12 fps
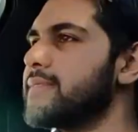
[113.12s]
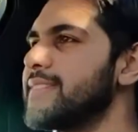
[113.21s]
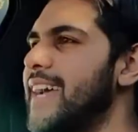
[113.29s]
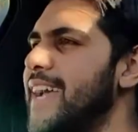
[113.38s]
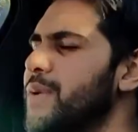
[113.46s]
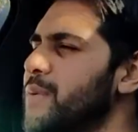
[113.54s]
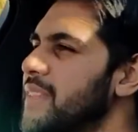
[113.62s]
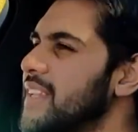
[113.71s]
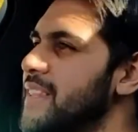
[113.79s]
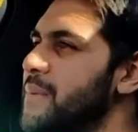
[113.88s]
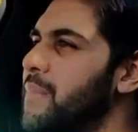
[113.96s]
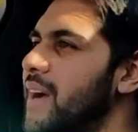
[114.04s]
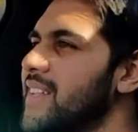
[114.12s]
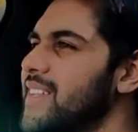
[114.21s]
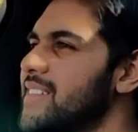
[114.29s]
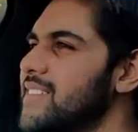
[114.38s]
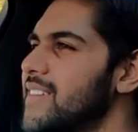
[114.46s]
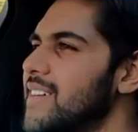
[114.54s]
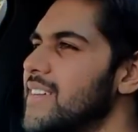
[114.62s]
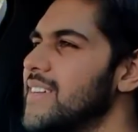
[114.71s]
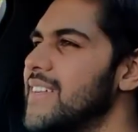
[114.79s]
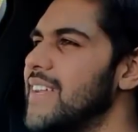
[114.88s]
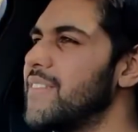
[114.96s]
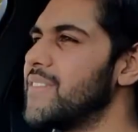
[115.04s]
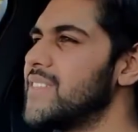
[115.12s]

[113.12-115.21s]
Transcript: I don't think the bunnies love the